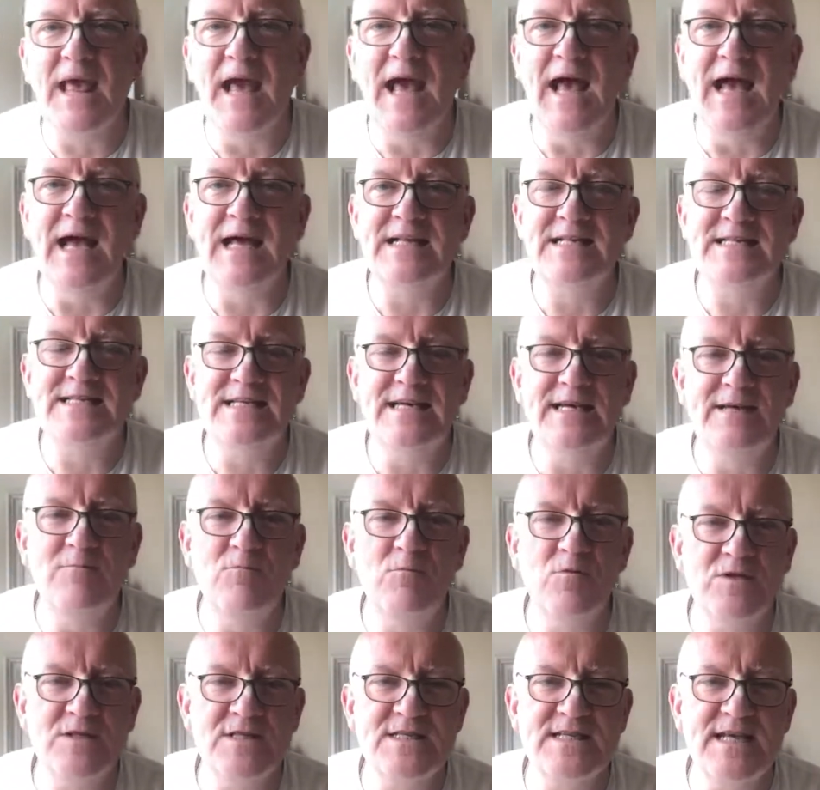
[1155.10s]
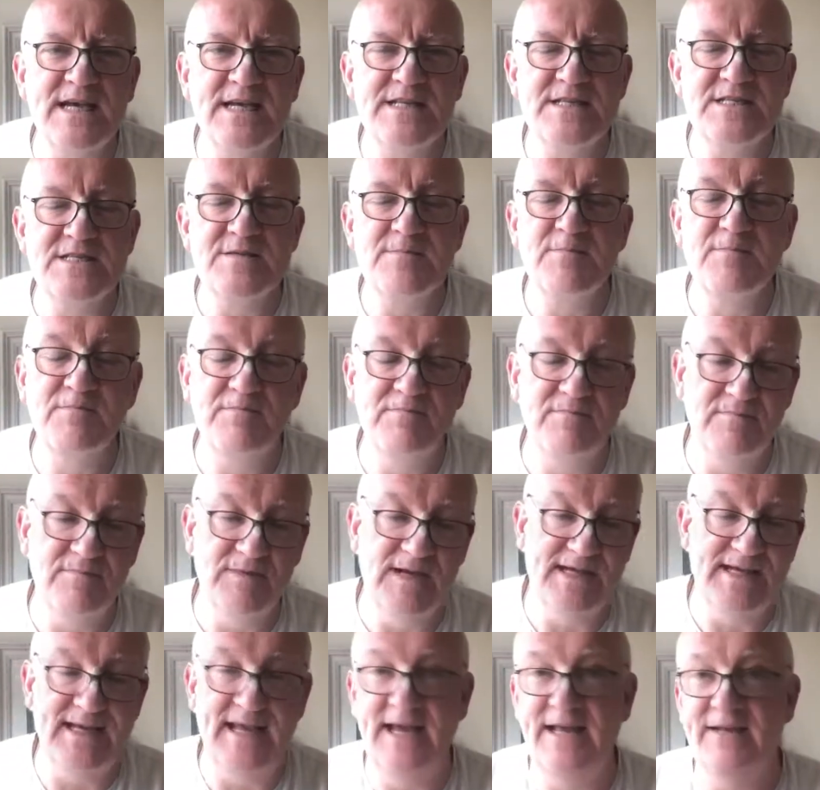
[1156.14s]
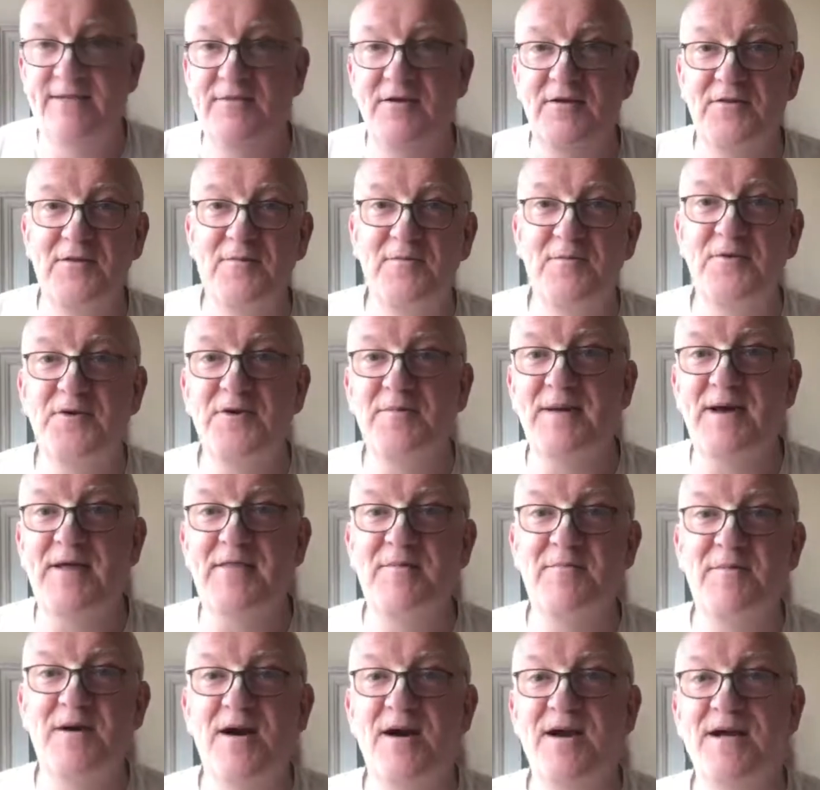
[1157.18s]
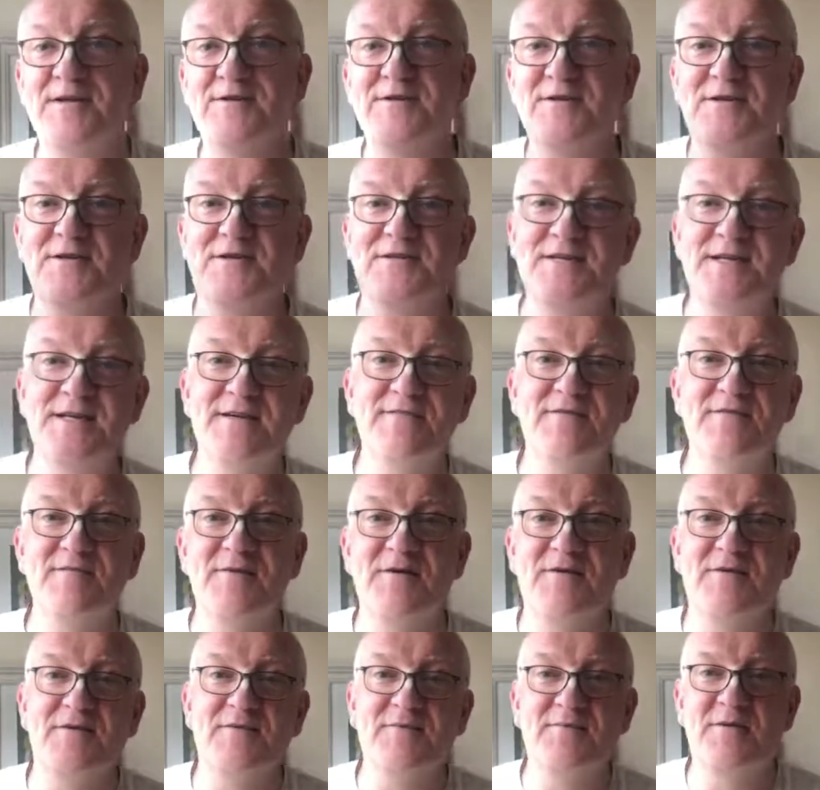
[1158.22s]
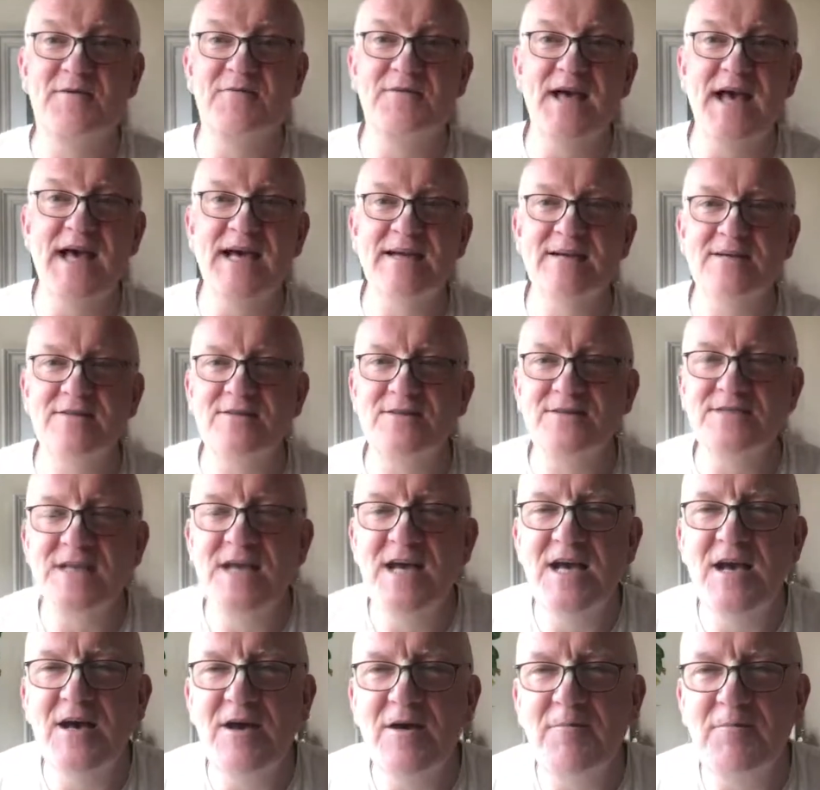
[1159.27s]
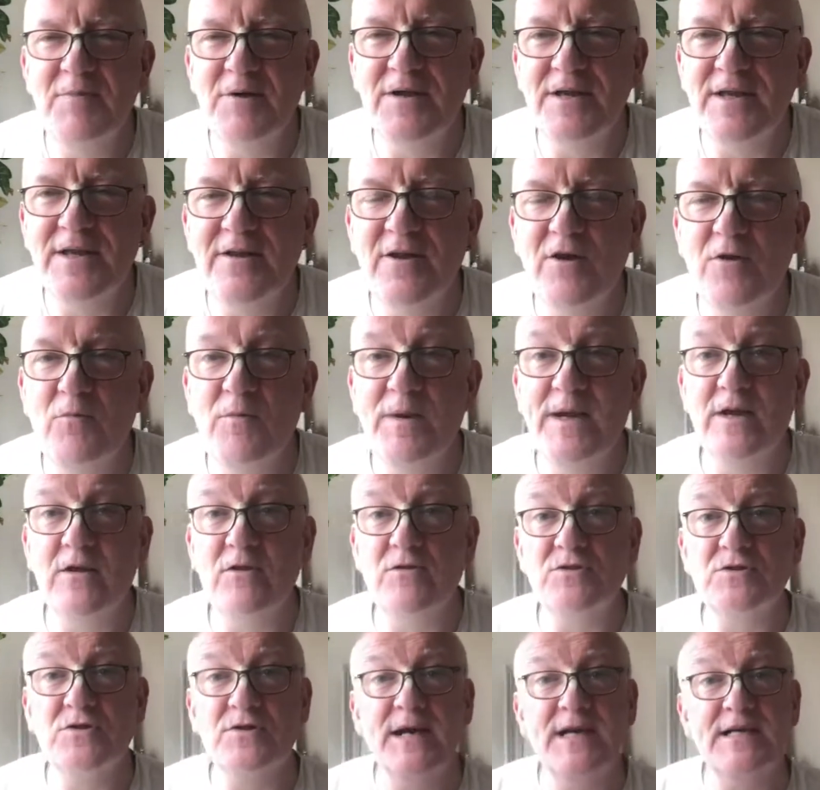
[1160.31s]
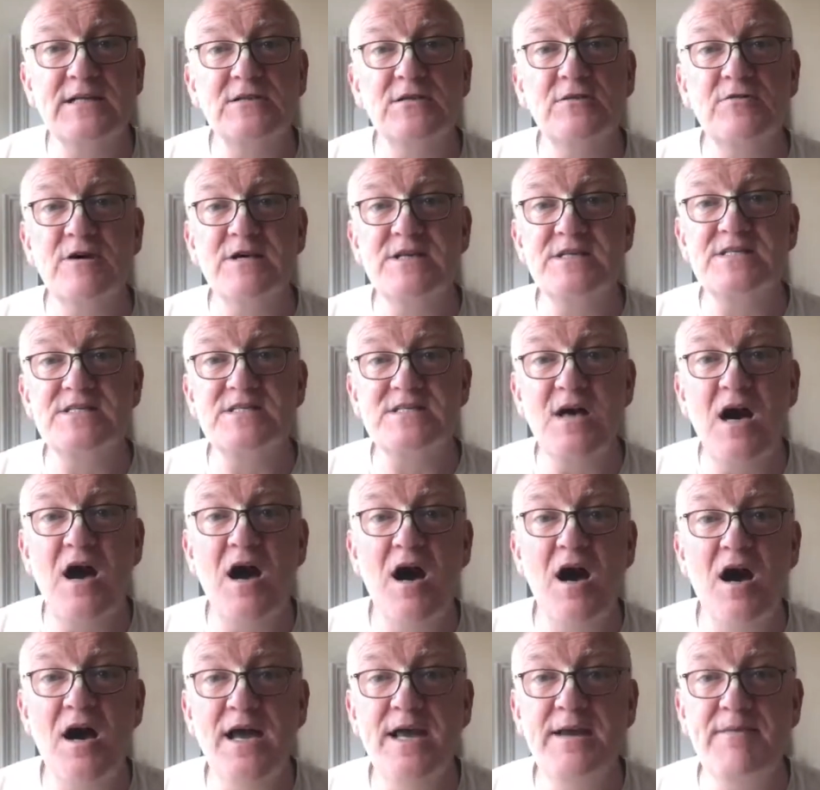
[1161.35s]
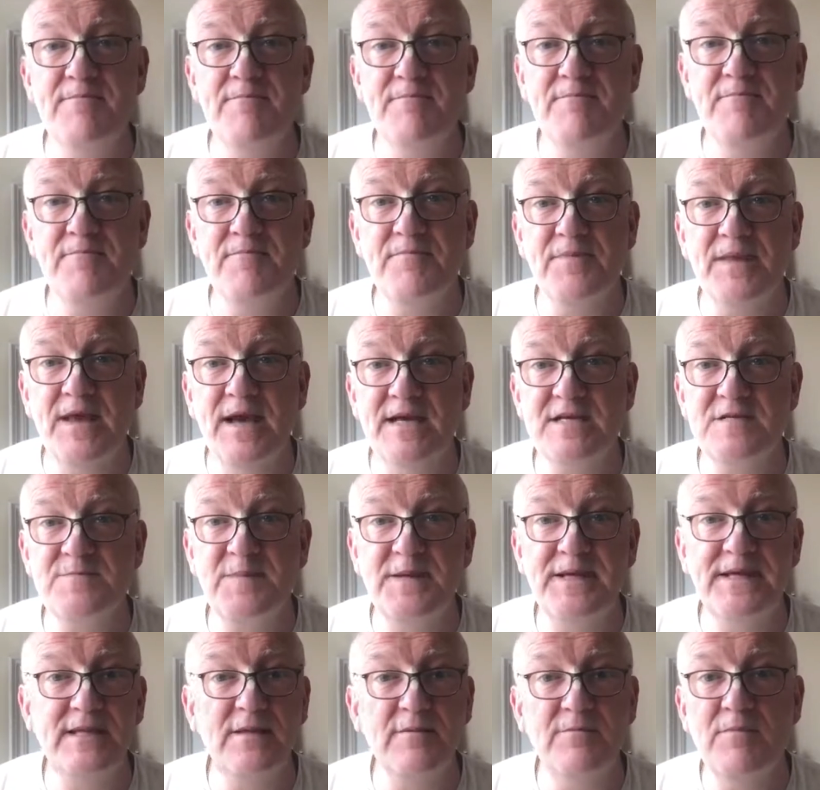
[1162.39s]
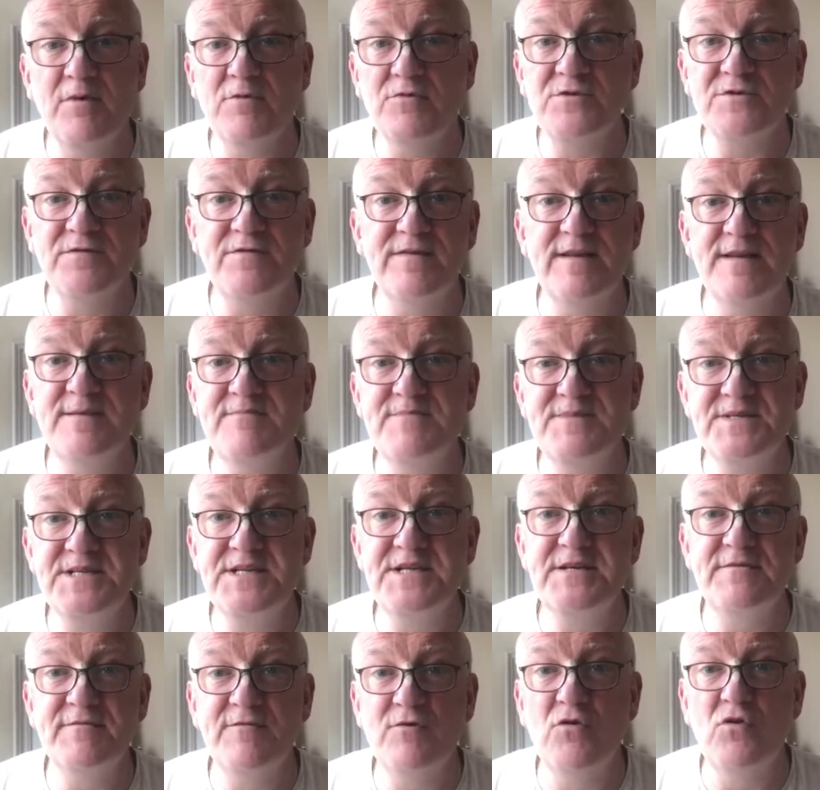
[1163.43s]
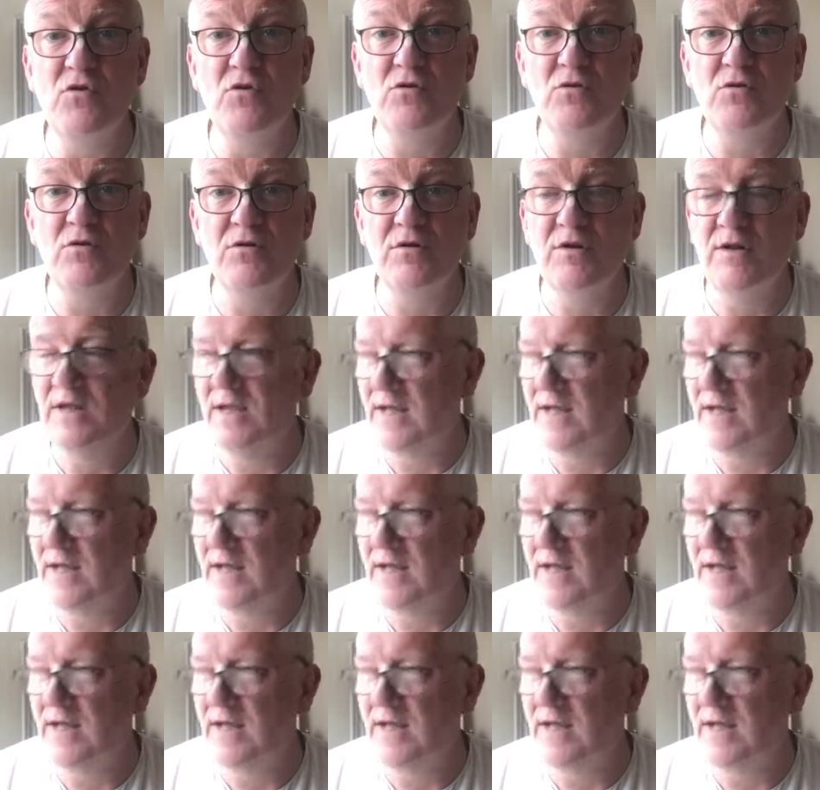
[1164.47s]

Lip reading: And in one sense, again, on the point about the mind, you can see it from both angles. But, we can also categorize time as being the most flimsy of all,